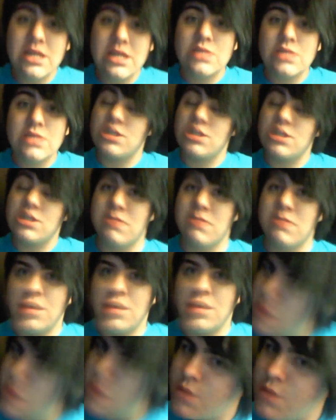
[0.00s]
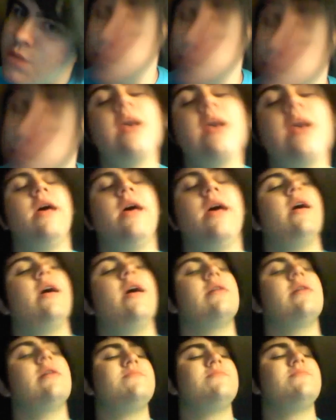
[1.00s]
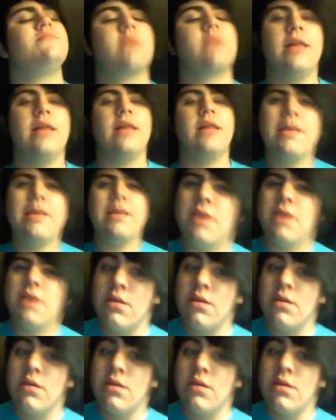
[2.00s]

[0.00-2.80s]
which is my YouTube. And like me,